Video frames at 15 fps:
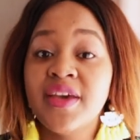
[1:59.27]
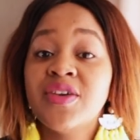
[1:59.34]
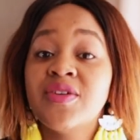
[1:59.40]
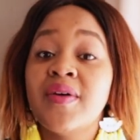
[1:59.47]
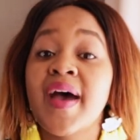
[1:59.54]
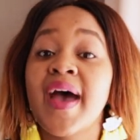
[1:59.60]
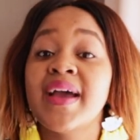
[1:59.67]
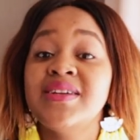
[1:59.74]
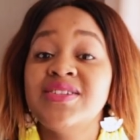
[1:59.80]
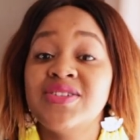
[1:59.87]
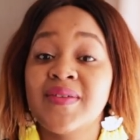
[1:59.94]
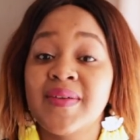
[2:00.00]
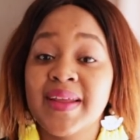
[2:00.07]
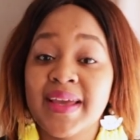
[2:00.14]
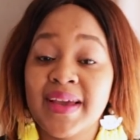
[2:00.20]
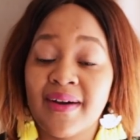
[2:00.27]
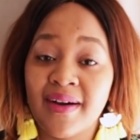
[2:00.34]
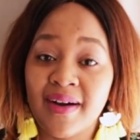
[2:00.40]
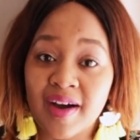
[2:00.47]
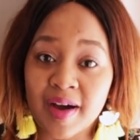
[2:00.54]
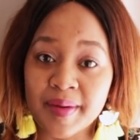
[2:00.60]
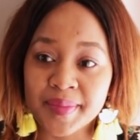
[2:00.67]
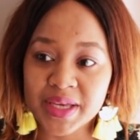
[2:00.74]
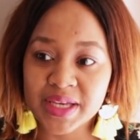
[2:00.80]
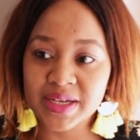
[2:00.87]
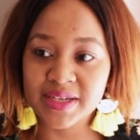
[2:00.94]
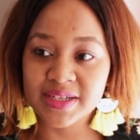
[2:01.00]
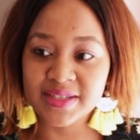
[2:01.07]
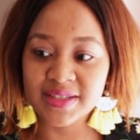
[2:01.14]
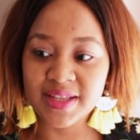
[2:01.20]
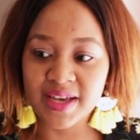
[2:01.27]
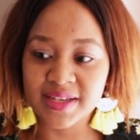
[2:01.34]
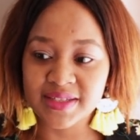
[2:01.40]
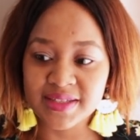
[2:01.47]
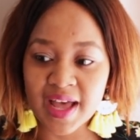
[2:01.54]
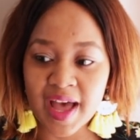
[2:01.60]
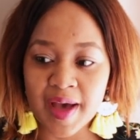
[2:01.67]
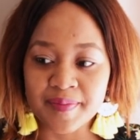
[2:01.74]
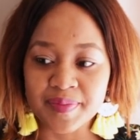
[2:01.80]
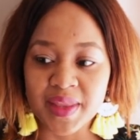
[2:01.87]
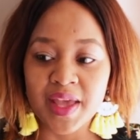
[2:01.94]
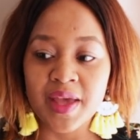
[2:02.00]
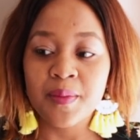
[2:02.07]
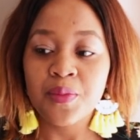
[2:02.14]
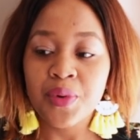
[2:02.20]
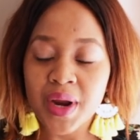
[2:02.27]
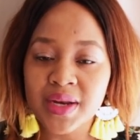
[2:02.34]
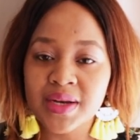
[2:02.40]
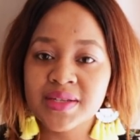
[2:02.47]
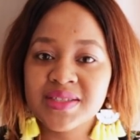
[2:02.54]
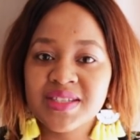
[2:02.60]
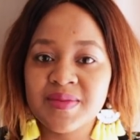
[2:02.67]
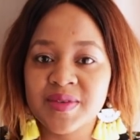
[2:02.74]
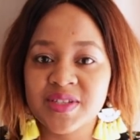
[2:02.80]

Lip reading: You actually are, because there's pregnancy